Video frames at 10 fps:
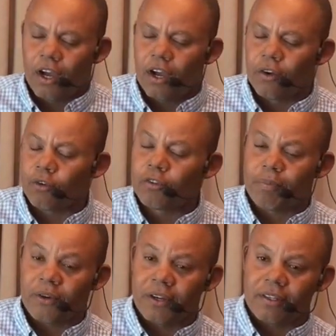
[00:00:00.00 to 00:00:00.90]
her
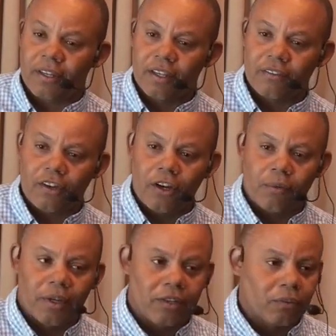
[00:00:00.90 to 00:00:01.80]
spirit is
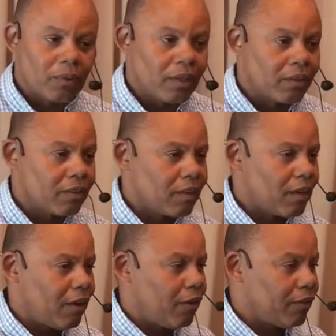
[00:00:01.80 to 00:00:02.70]
always with
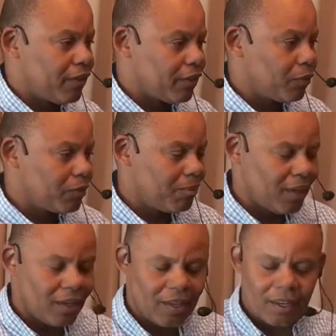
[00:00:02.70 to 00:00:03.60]
all of us, with
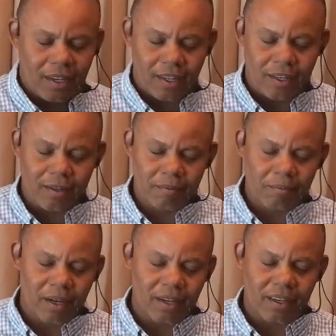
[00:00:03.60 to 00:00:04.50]
me and
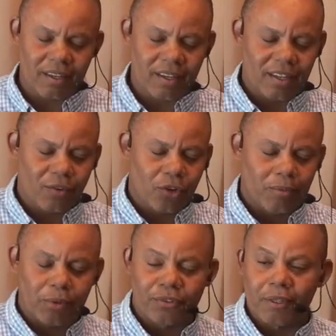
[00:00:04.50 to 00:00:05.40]
my
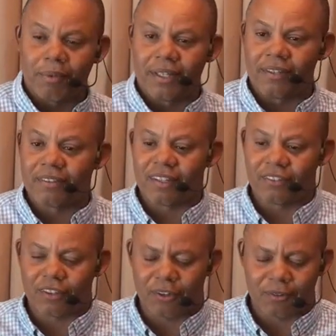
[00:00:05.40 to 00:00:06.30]
incredible siblings.
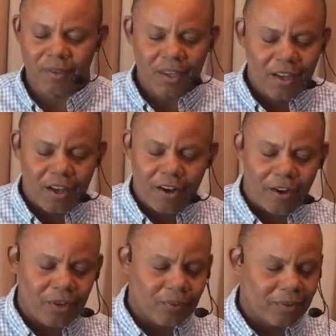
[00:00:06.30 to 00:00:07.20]
And so
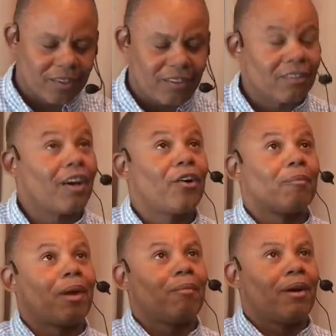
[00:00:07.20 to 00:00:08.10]
I always want to just
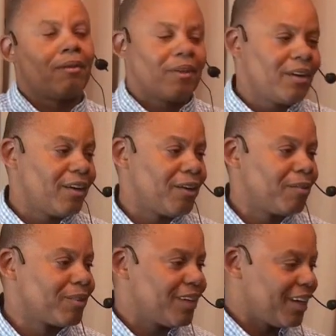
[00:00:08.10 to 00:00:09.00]
honor my mom
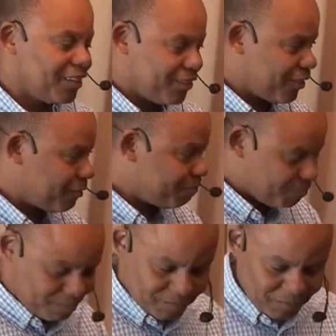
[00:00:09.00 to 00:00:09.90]
today. So
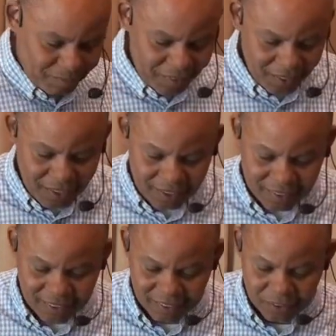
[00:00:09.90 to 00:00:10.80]

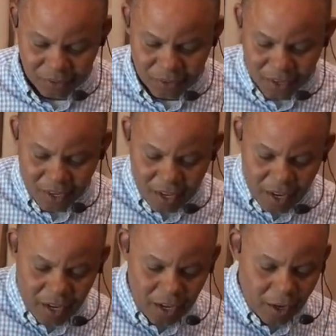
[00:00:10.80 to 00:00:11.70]
thank you.
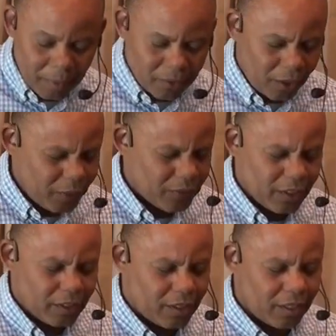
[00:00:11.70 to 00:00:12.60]
It's always
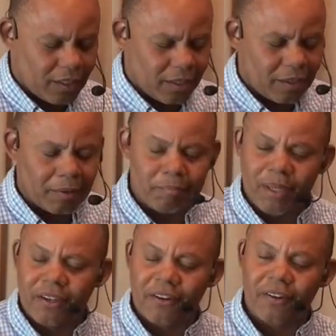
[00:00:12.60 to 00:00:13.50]
good to
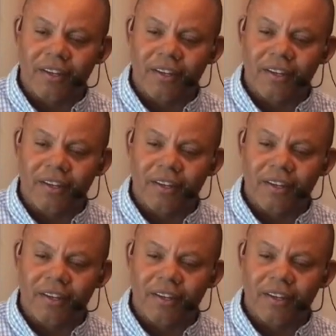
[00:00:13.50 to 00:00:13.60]
be here